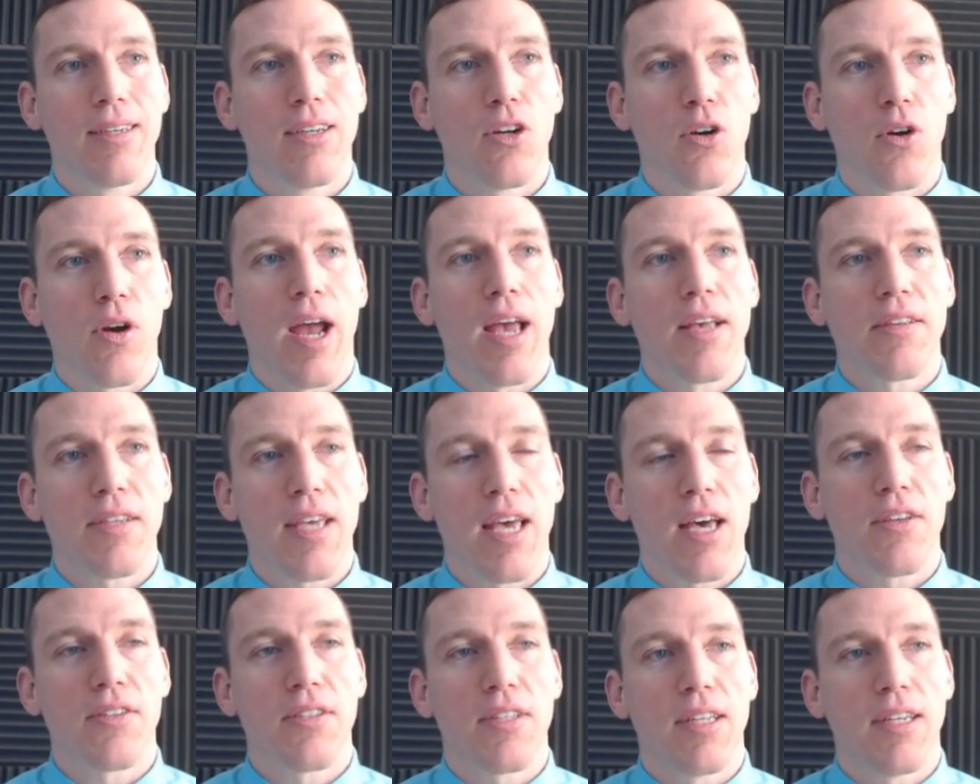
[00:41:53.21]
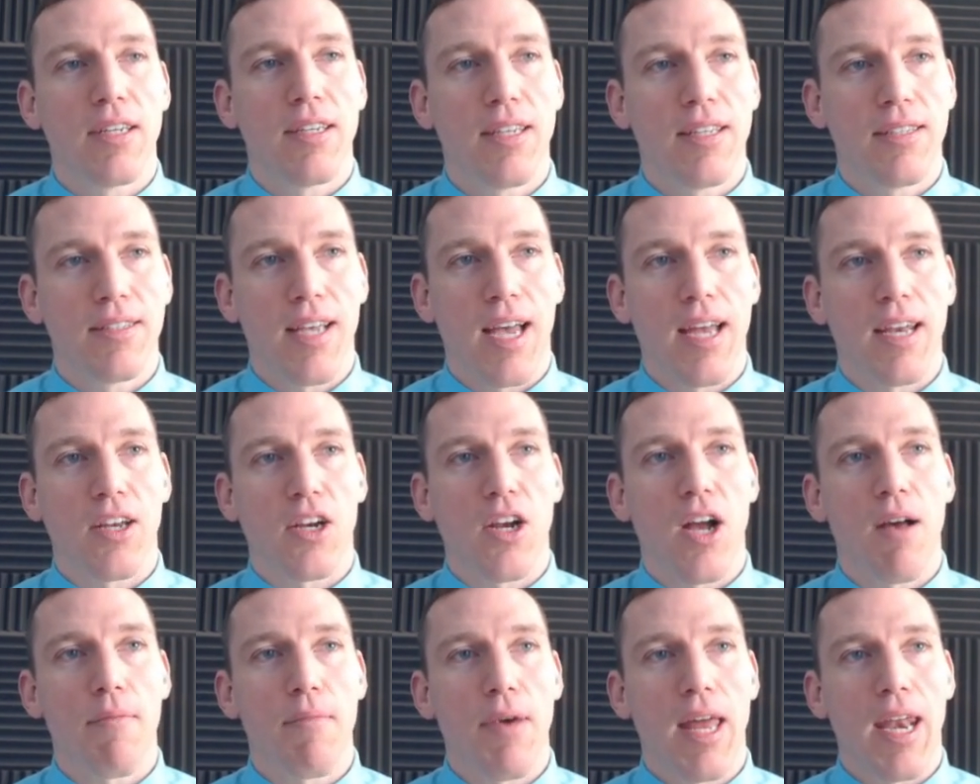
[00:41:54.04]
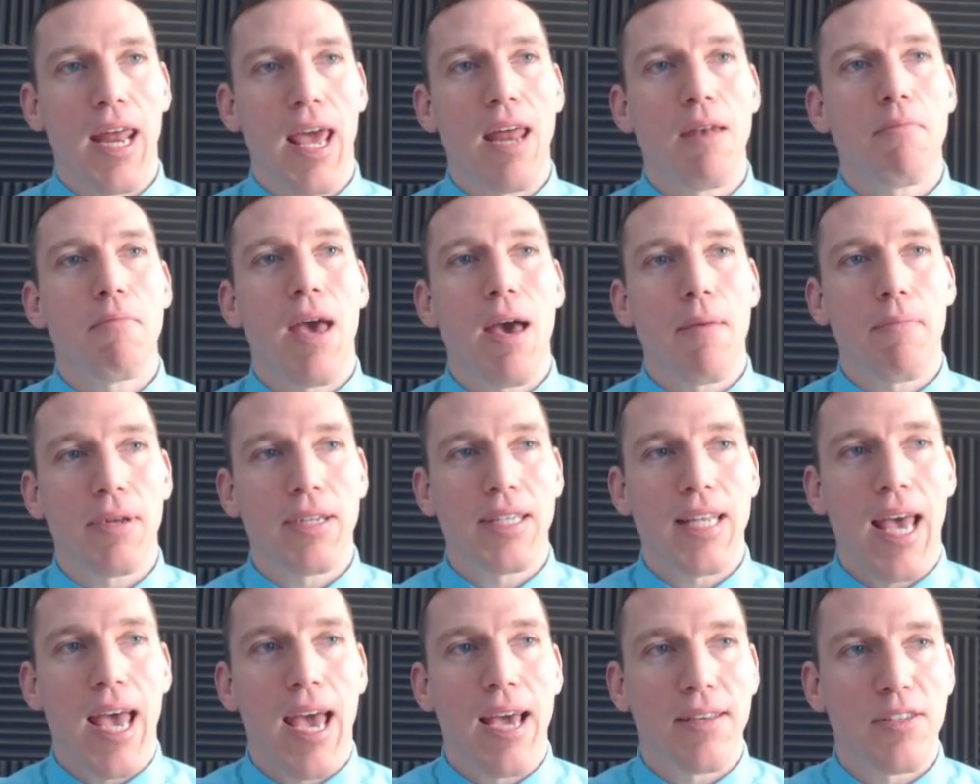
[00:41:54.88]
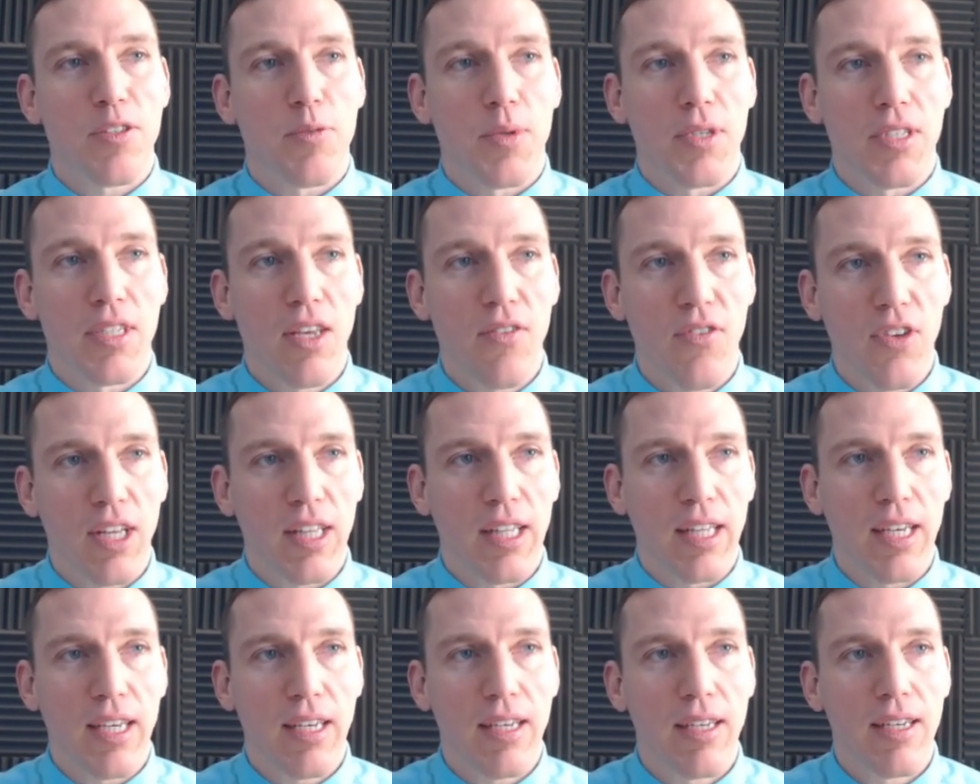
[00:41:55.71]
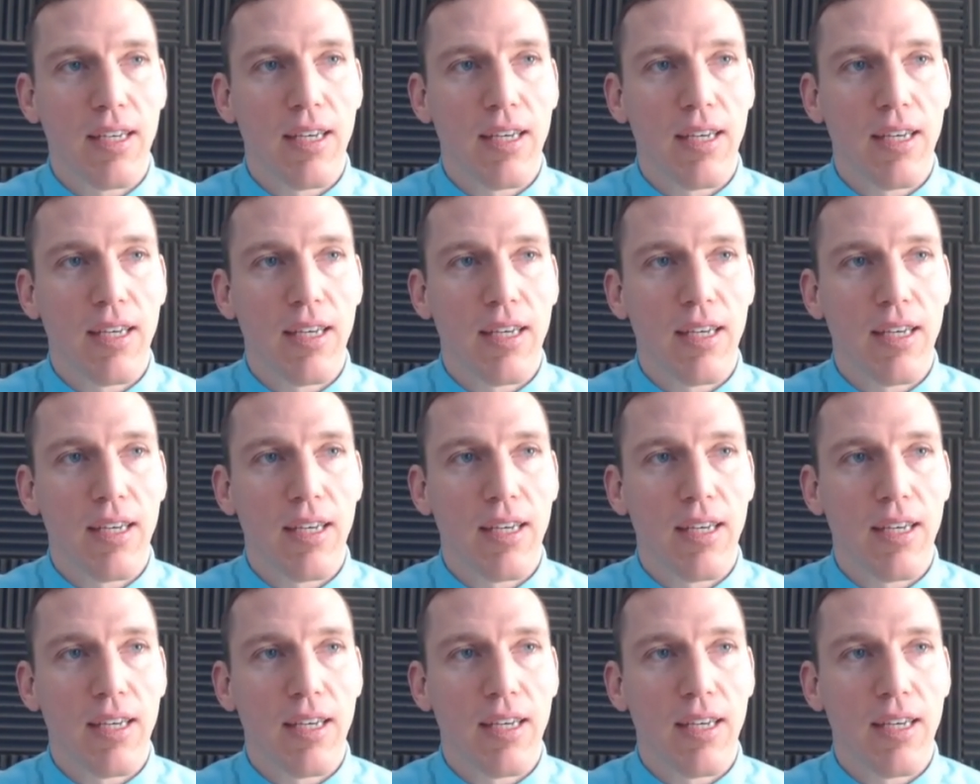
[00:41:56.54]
where Sguil is designed to combat Nmap attacks specifically.